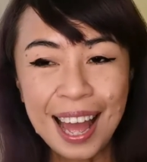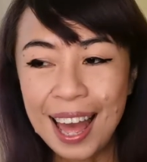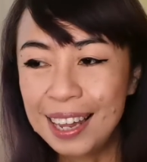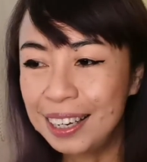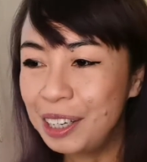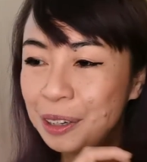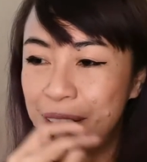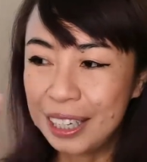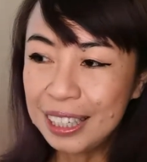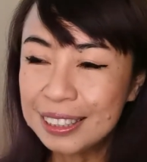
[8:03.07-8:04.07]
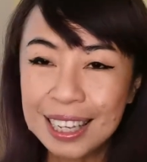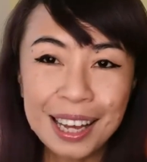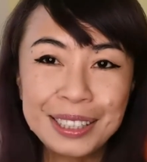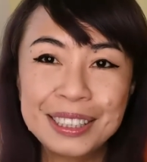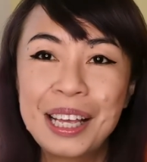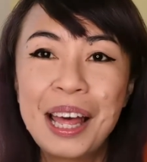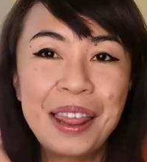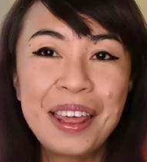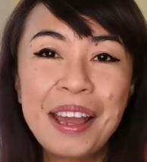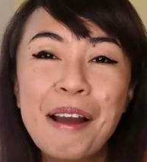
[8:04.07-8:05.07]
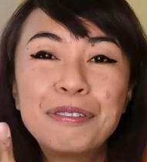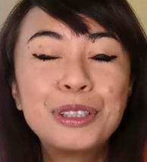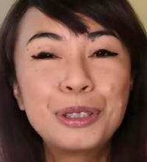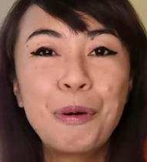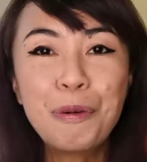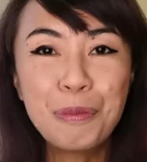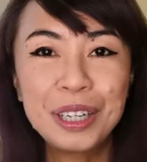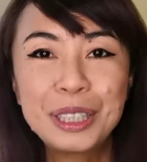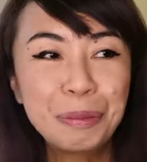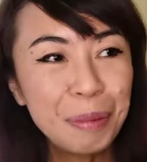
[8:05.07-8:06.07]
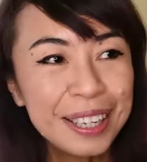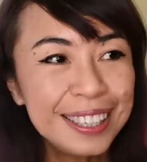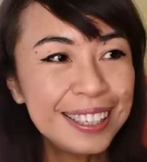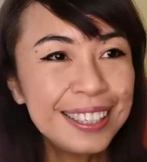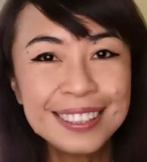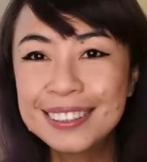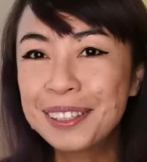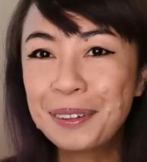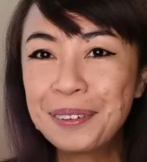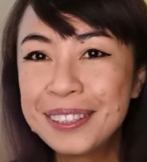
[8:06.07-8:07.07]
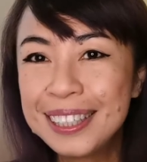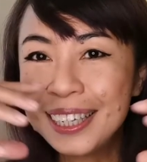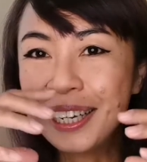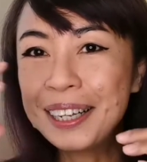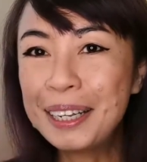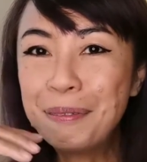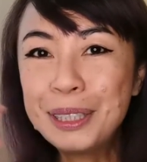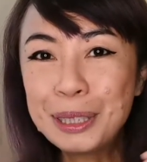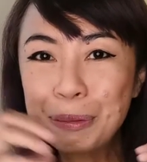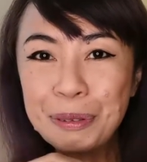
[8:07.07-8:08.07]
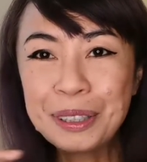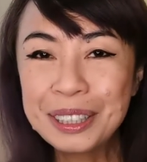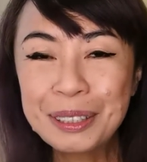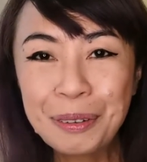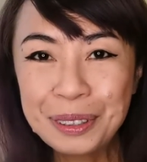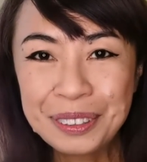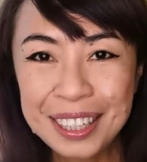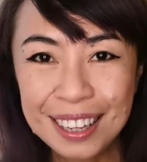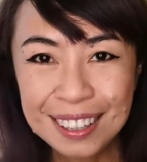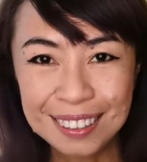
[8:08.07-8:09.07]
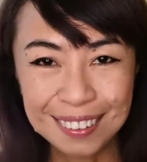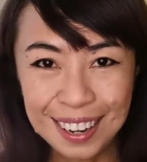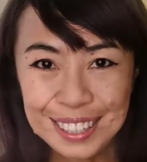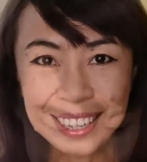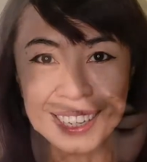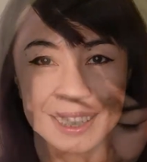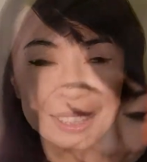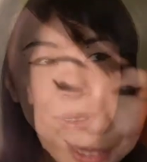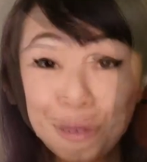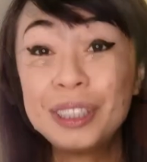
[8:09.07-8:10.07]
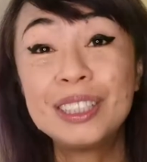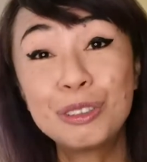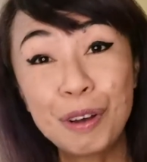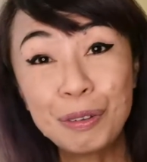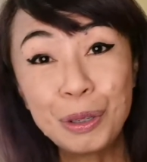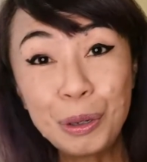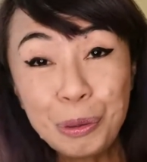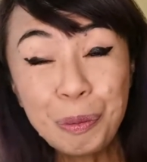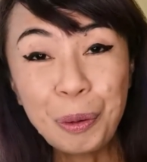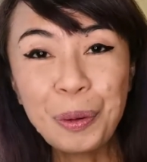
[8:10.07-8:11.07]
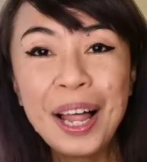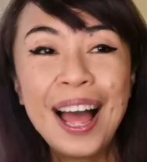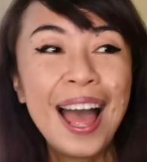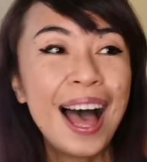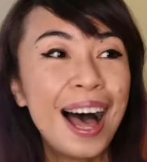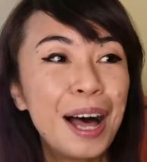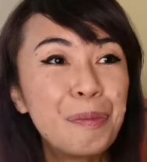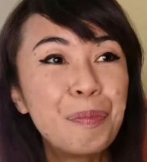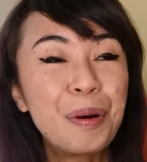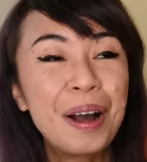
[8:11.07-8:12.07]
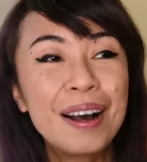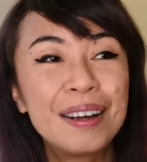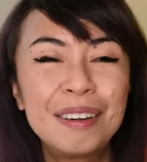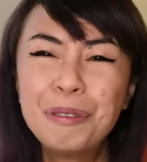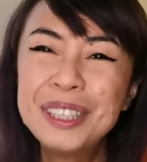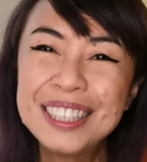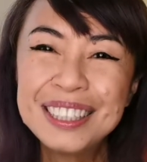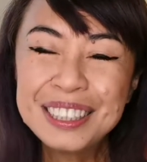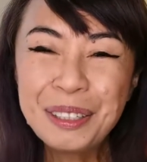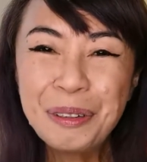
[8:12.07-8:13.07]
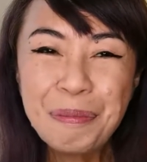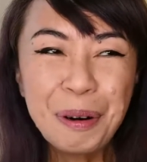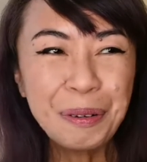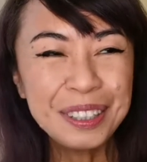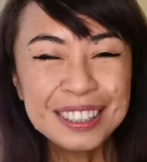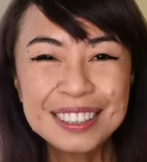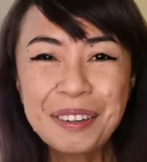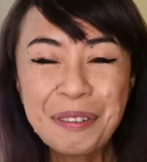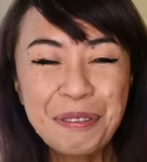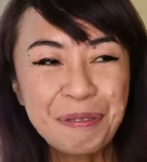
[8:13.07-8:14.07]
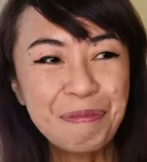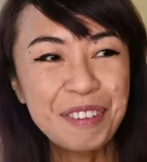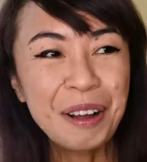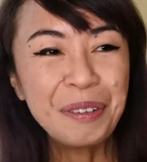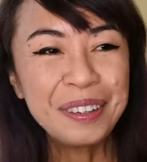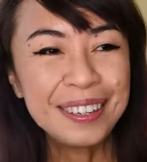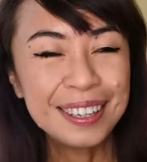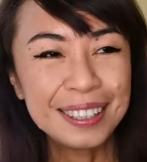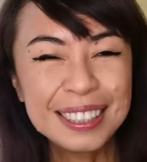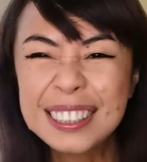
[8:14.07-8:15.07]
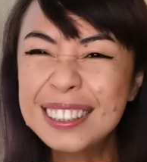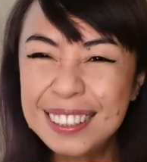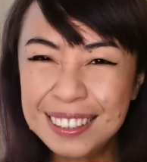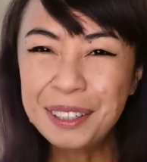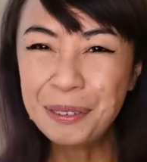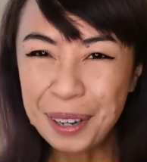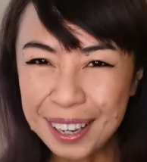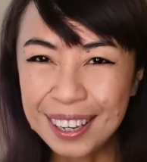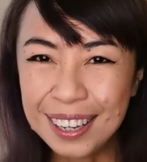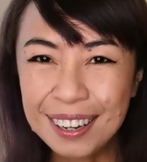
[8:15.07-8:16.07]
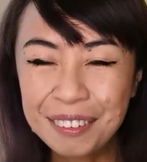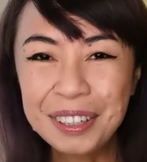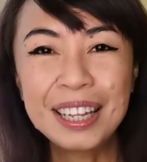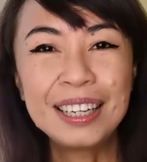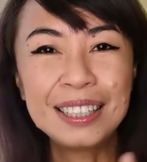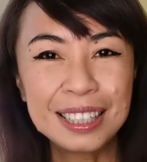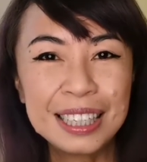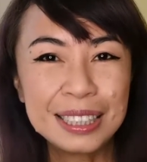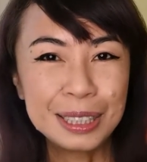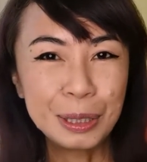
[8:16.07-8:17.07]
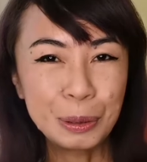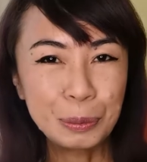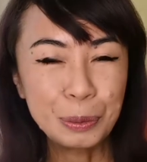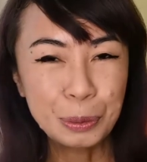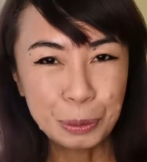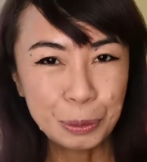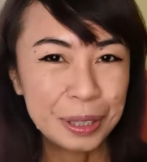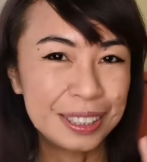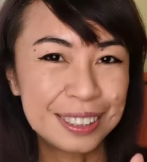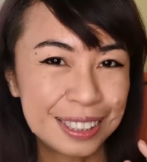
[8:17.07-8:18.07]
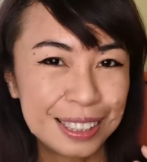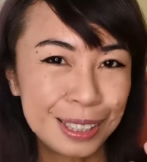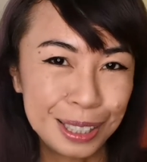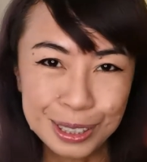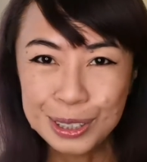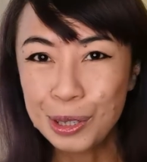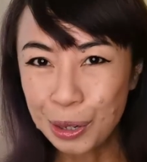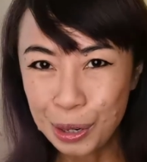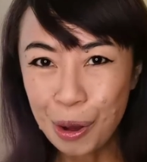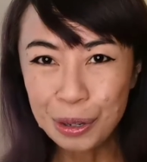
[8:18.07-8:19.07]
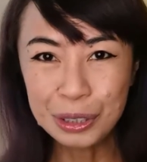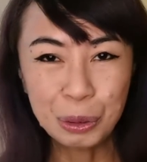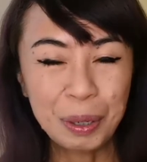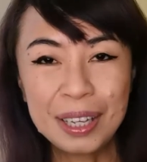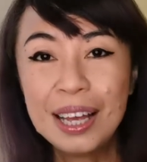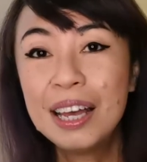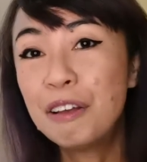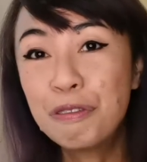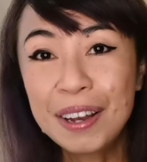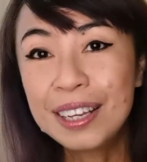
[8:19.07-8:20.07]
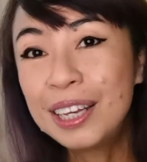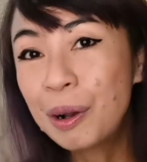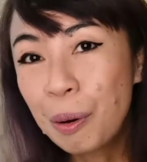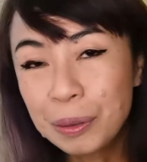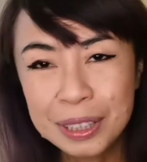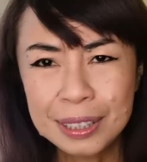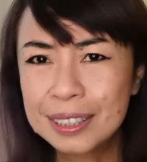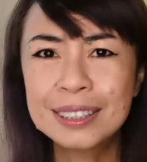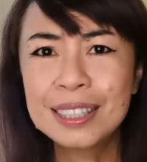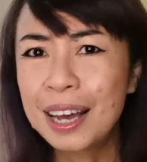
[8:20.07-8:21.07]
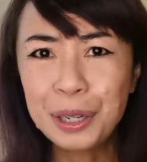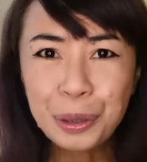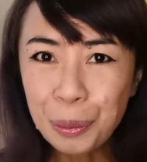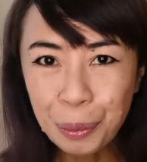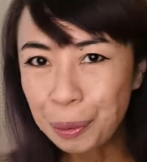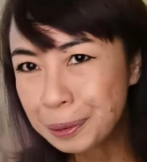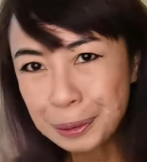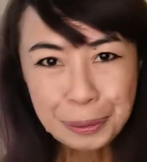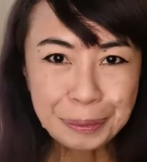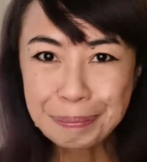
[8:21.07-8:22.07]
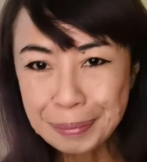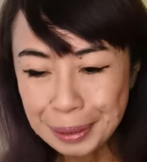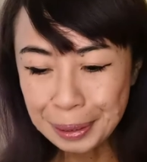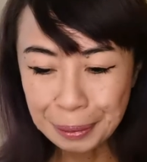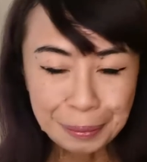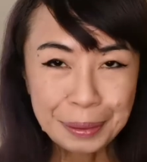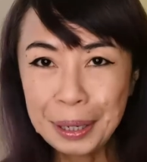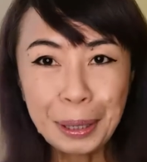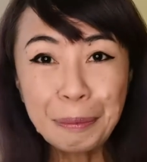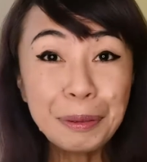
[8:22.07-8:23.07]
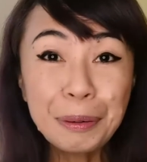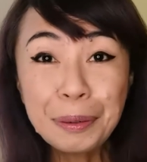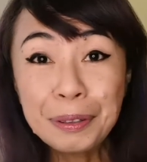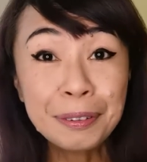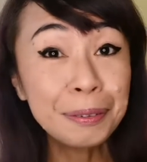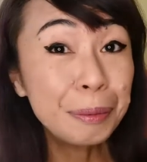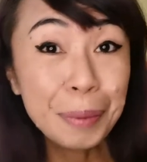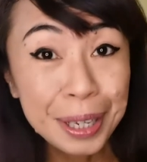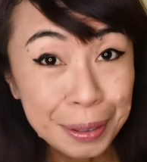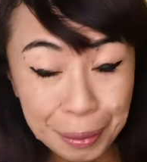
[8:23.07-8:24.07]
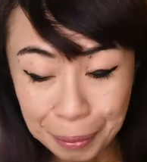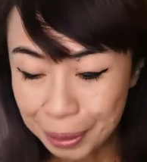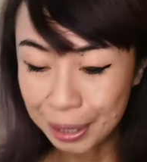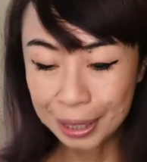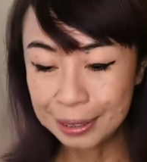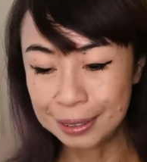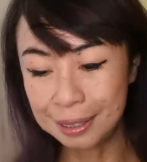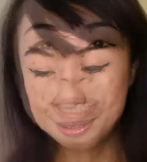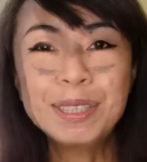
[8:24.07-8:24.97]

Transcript: And these guys, they have so much money. So yeah, let me just put this all together, right? So he just found a loophole. I would say it's a loophole. He sort of found a sneaky way of getting the kids into school, and it's not an honest way. In fact, he calls it the side door. So, you know, you can't even go in through the main door, can I say?